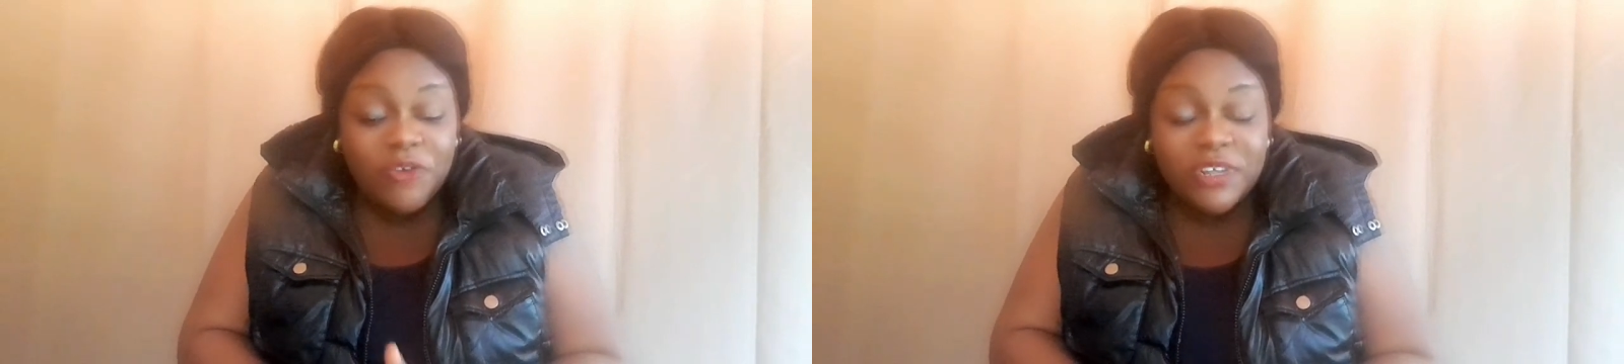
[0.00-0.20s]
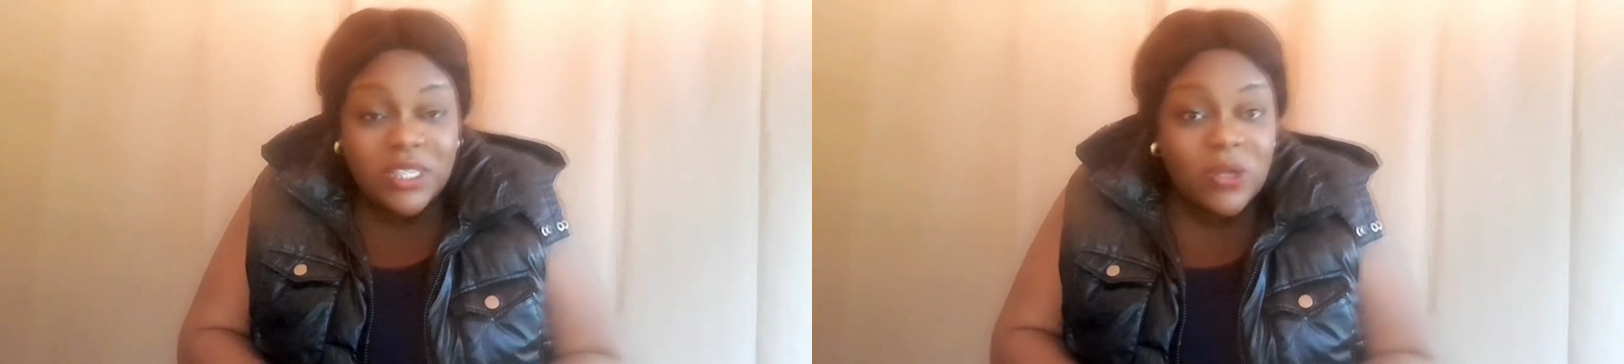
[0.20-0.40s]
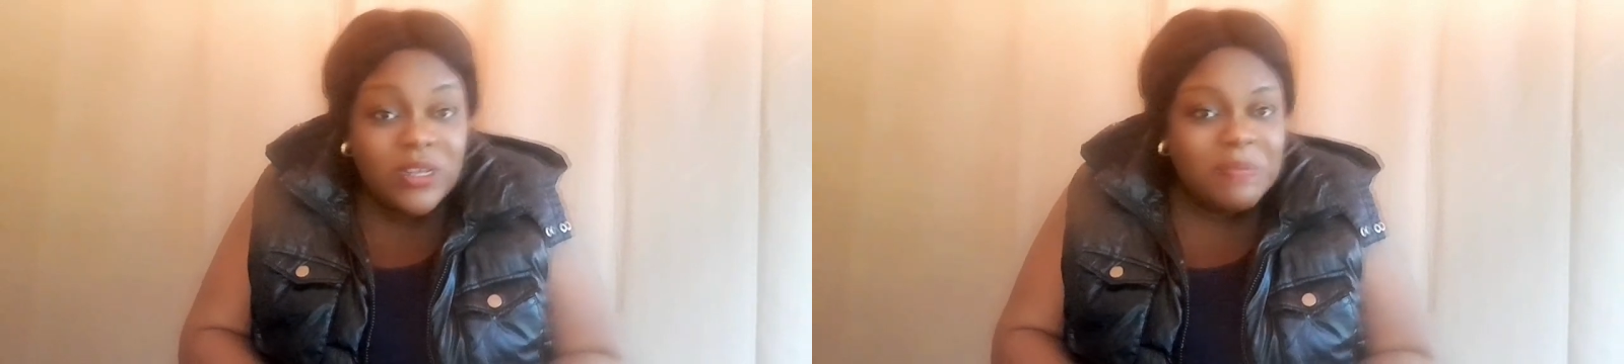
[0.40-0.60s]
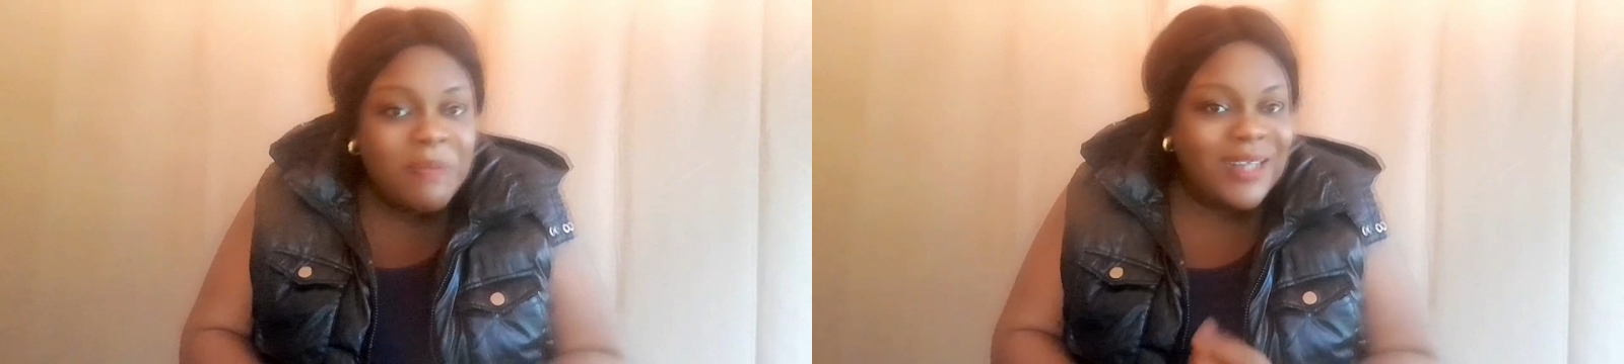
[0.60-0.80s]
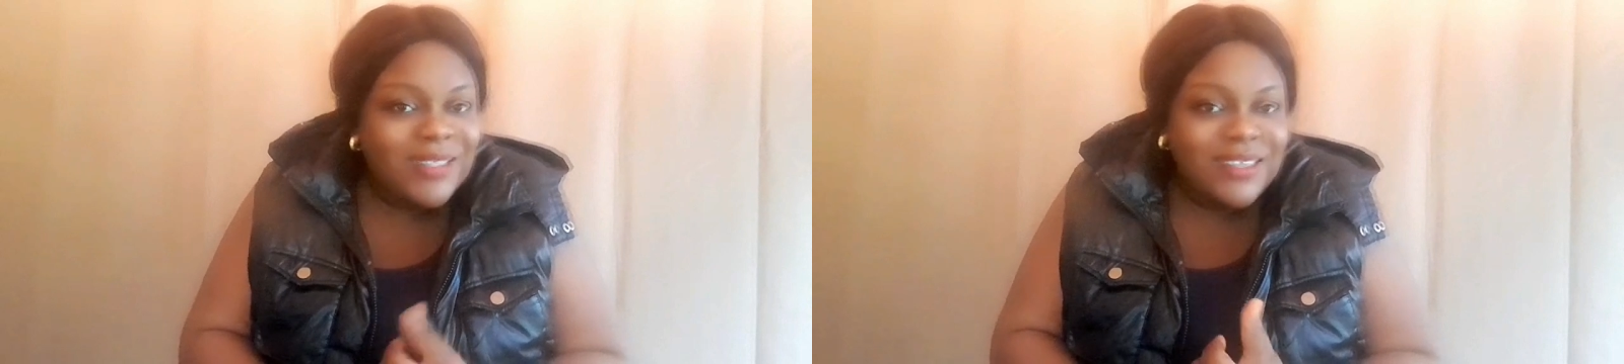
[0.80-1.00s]
be returned
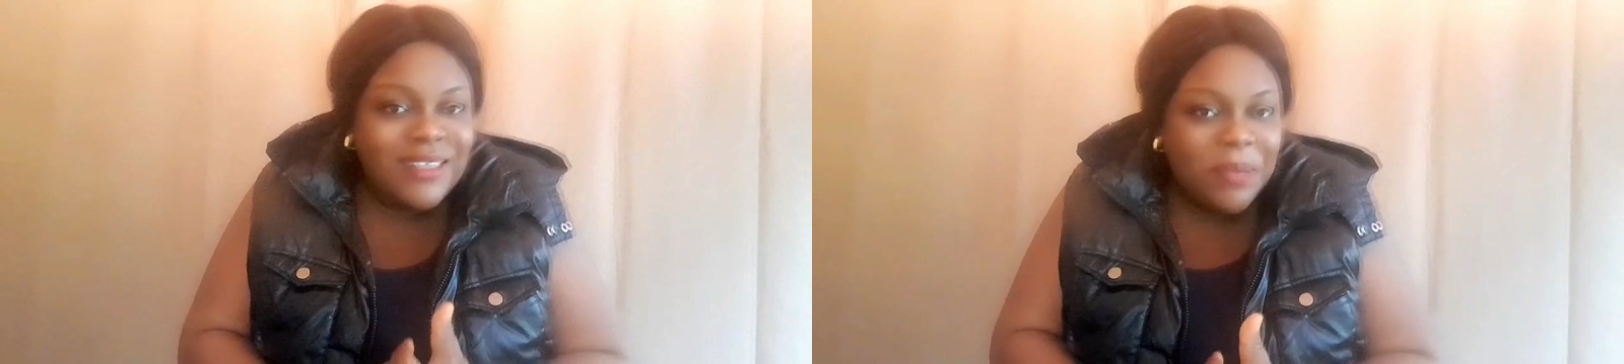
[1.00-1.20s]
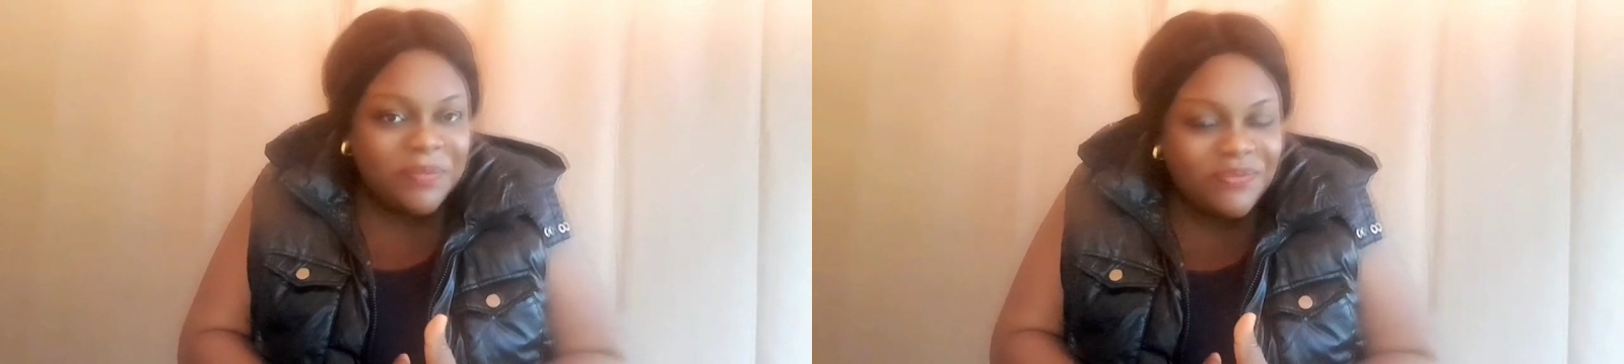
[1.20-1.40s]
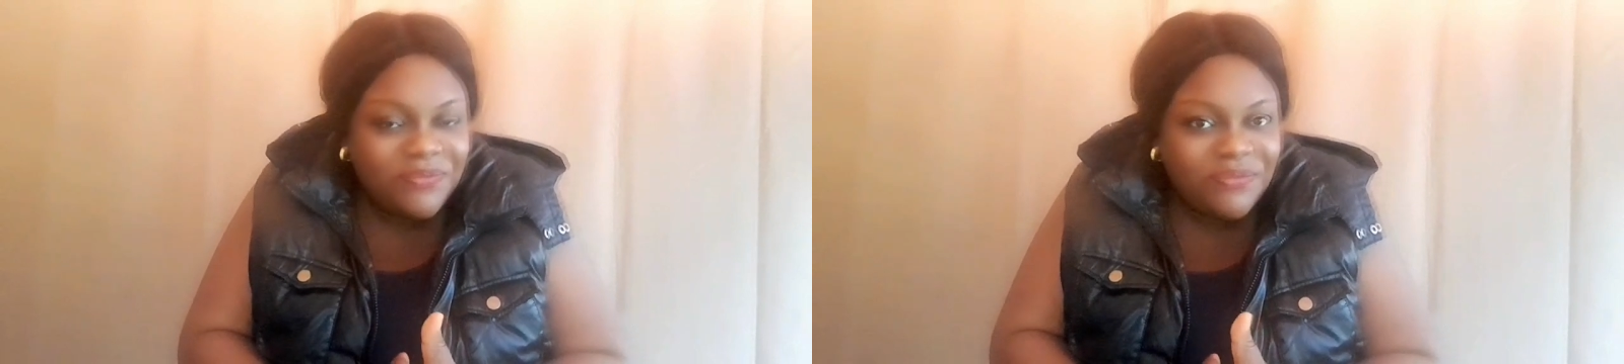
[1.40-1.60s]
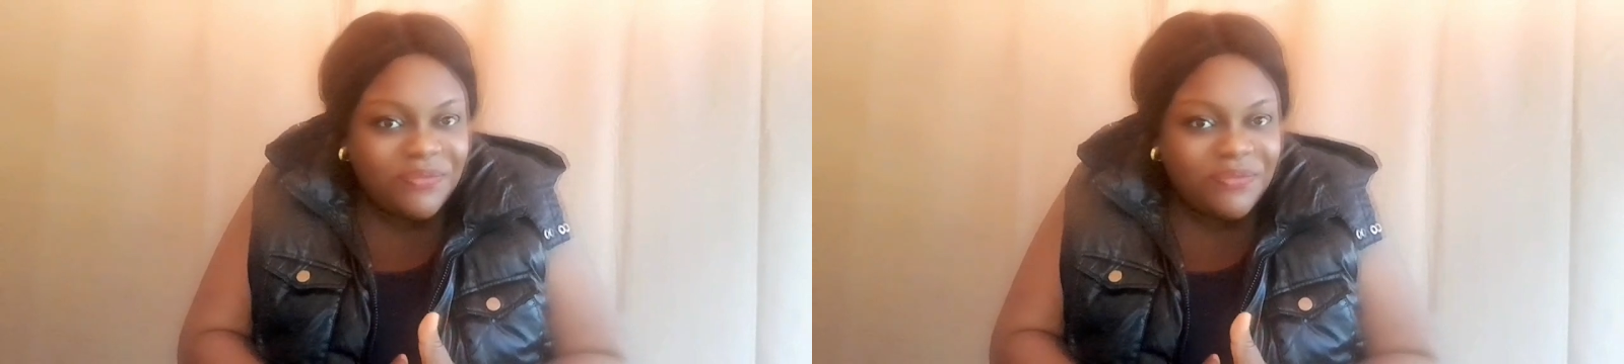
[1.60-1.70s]
back to them